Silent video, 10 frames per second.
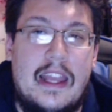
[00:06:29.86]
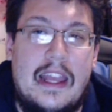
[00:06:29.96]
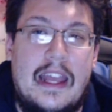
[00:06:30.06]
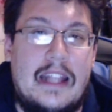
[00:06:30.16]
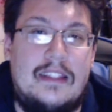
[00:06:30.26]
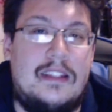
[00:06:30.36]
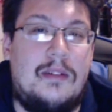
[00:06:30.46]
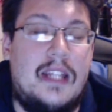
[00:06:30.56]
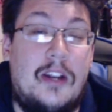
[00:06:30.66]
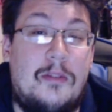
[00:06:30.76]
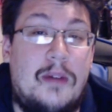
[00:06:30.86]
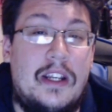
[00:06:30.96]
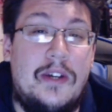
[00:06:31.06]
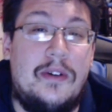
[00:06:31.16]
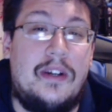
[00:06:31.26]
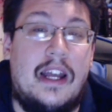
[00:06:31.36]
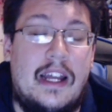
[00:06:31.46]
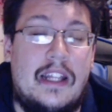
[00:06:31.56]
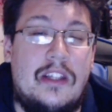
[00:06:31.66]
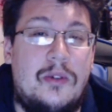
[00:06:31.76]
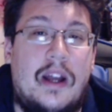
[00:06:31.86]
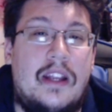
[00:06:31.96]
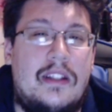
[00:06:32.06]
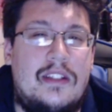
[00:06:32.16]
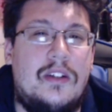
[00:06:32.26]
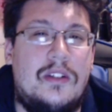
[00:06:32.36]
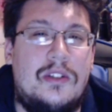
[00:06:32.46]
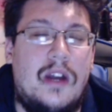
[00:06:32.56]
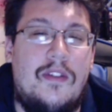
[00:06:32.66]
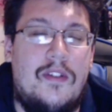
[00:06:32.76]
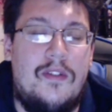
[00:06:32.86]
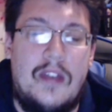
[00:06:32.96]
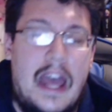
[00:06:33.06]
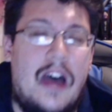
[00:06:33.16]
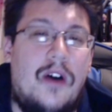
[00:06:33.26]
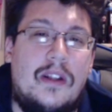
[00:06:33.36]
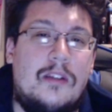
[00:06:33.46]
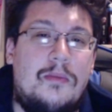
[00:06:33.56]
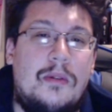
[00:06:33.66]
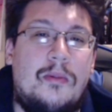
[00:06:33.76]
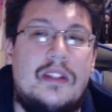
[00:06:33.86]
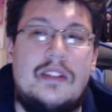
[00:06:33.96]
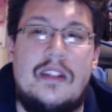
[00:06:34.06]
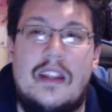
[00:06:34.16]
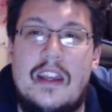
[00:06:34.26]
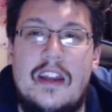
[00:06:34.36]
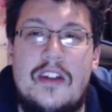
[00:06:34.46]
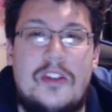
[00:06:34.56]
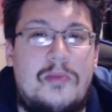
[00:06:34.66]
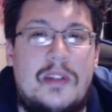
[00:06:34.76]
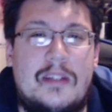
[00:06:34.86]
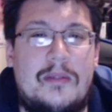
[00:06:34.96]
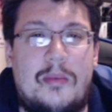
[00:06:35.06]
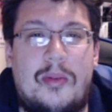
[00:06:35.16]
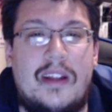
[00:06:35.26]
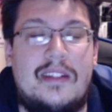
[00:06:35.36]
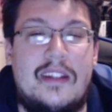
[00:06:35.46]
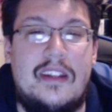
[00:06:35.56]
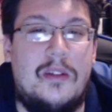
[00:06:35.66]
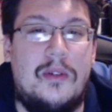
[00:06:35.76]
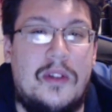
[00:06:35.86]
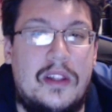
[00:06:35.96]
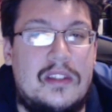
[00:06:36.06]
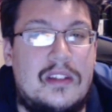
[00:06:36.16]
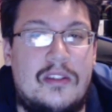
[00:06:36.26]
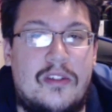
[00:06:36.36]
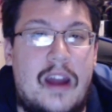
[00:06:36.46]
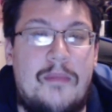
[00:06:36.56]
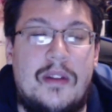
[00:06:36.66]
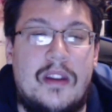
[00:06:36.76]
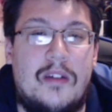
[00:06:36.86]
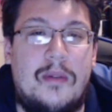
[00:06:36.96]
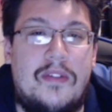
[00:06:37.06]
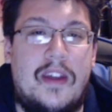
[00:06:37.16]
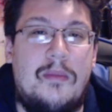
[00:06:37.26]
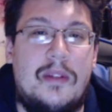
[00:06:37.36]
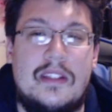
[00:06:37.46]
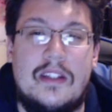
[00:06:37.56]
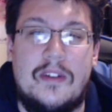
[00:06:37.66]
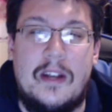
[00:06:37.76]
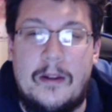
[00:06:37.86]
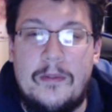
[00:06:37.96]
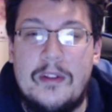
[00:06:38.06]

It's something I don't mind doing. I still strive even now. I tell people, listen, just because I'm depressed and dealing with all this crap and my family and stuff right now,